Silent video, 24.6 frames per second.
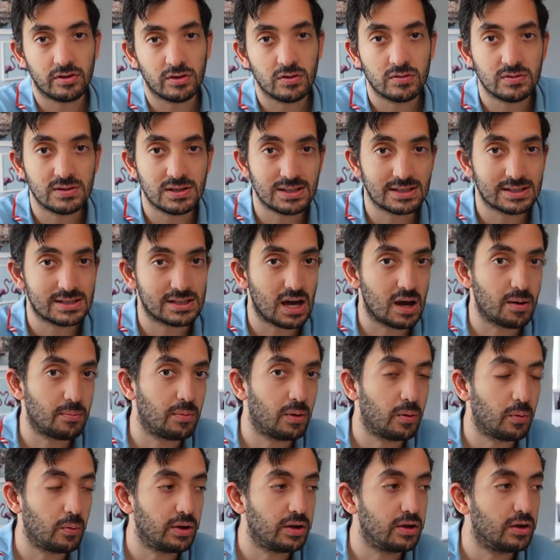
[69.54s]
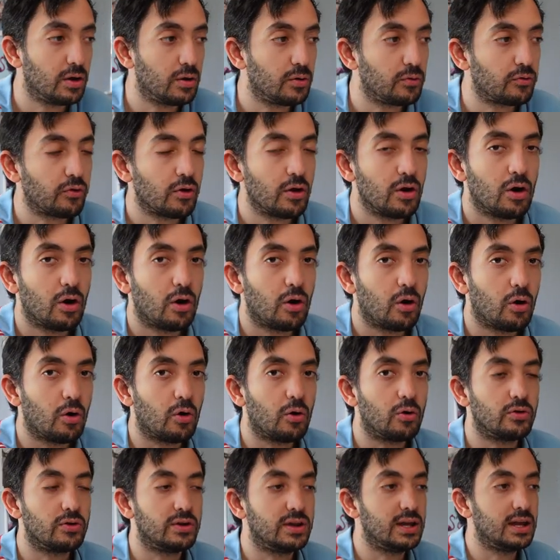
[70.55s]
using Samba, Windows,
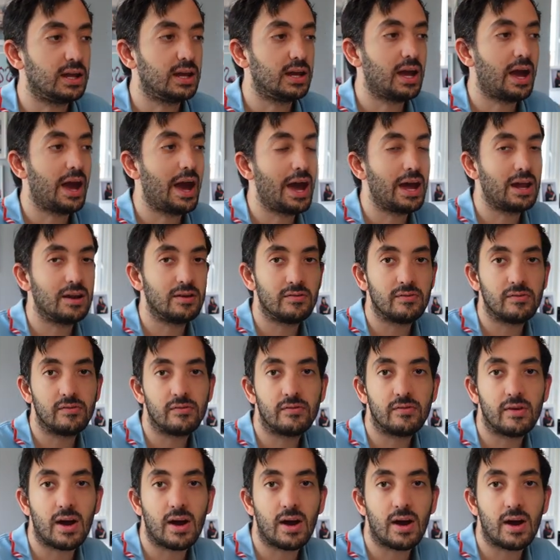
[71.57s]
or DNFS.